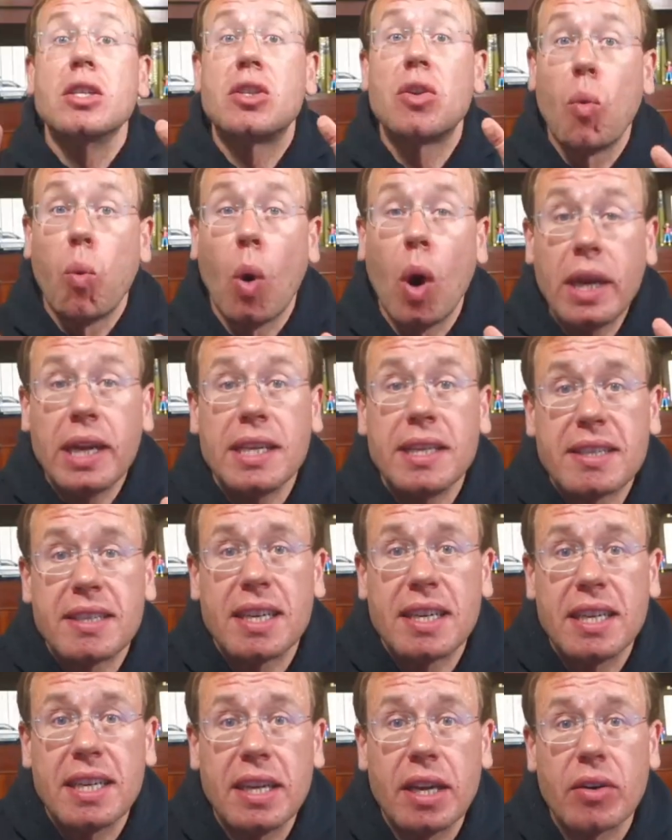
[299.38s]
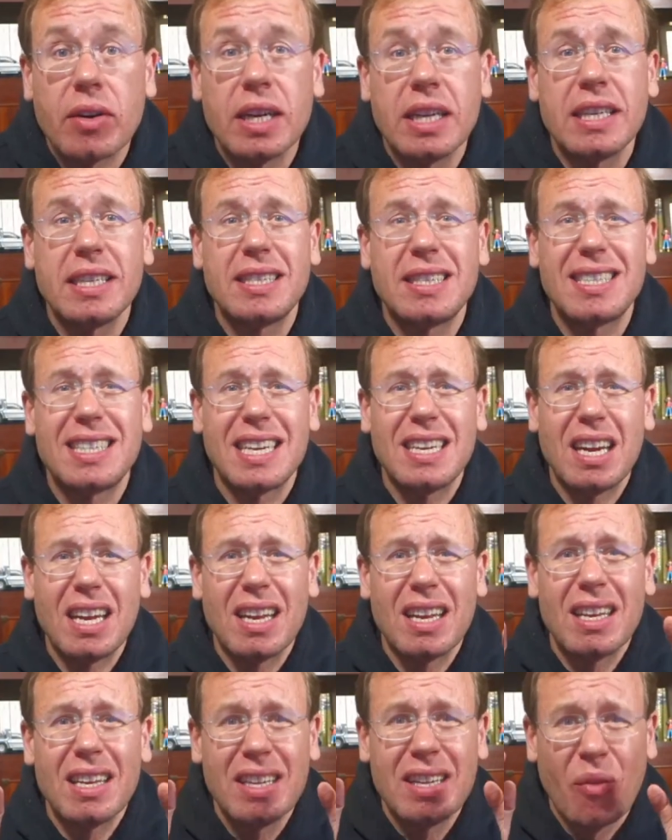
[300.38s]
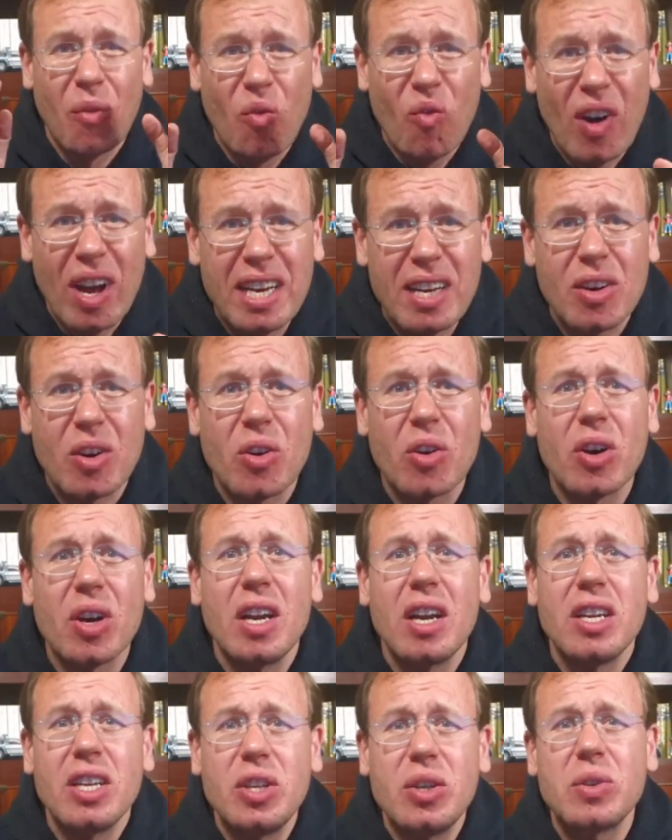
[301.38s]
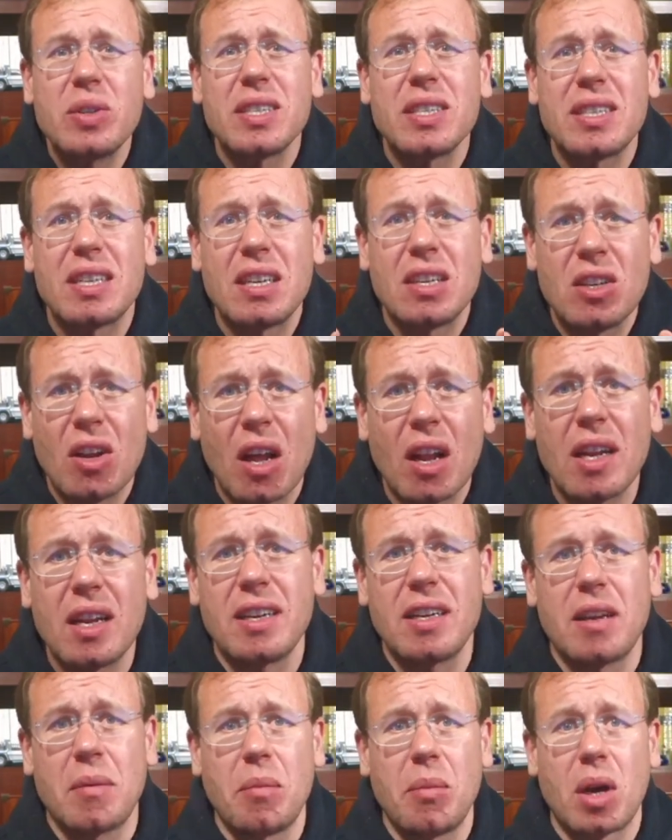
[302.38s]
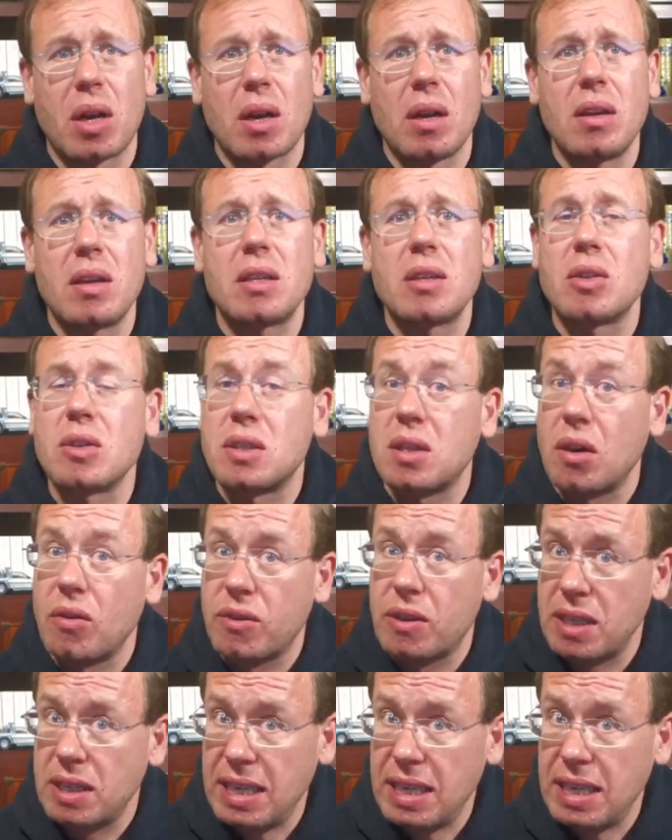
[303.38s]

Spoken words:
So one insight here is that the vendor uses a nonlinear model to solve the